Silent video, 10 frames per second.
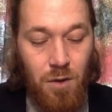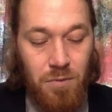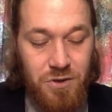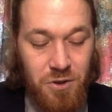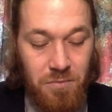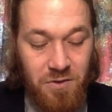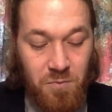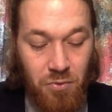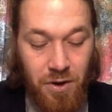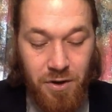But you must
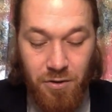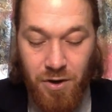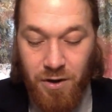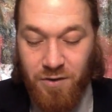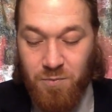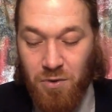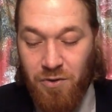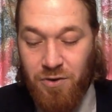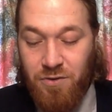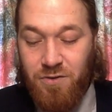bring your youngest
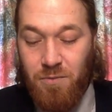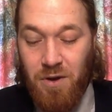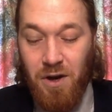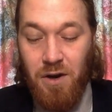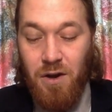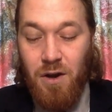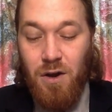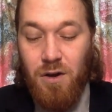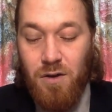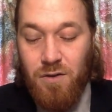brother to me,
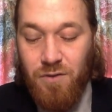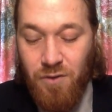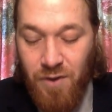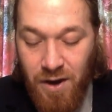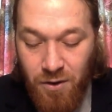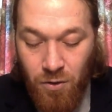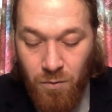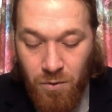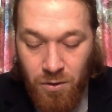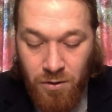so that your
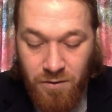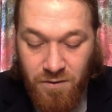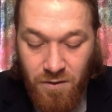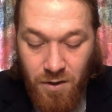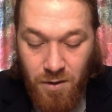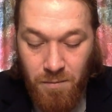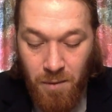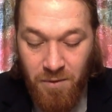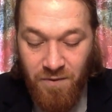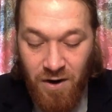words may
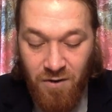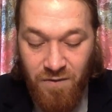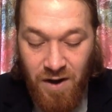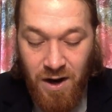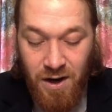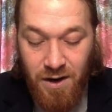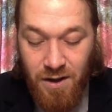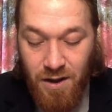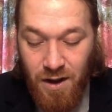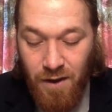be verified
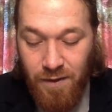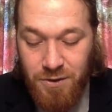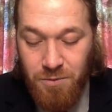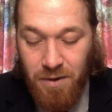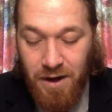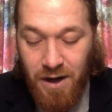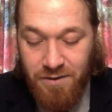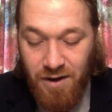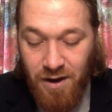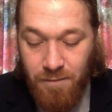and that you may not
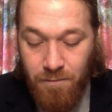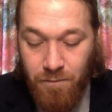die."